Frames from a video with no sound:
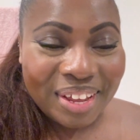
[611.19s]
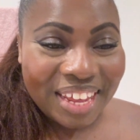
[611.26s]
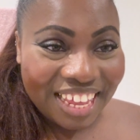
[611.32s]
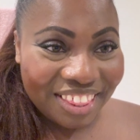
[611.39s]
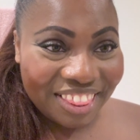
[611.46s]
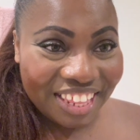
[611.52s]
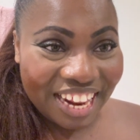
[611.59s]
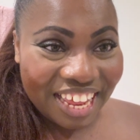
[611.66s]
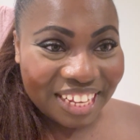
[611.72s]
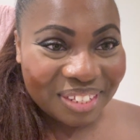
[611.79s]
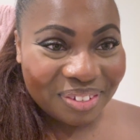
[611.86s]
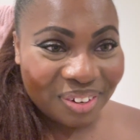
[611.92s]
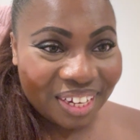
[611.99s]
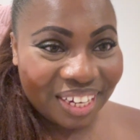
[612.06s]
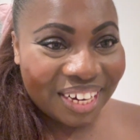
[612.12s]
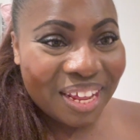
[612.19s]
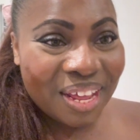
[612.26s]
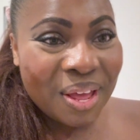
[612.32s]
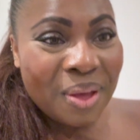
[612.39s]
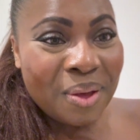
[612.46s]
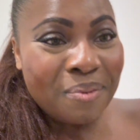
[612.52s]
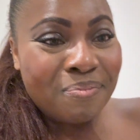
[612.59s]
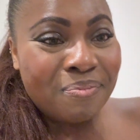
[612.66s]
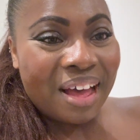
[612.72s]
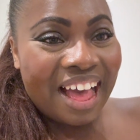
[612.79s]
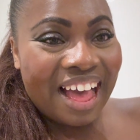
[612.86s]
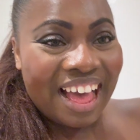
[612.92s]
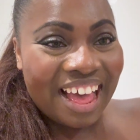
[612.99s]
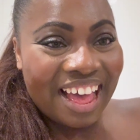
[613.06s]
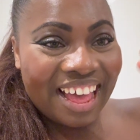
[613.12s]
in the next one.
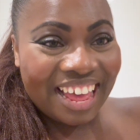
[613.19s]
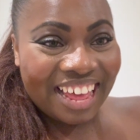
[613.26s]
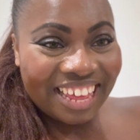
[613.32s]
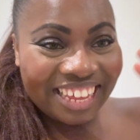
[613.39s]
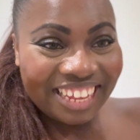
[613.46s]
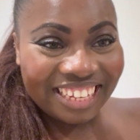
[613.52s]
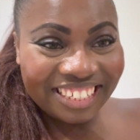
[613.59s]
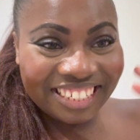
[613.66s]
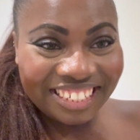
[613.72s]
Bye.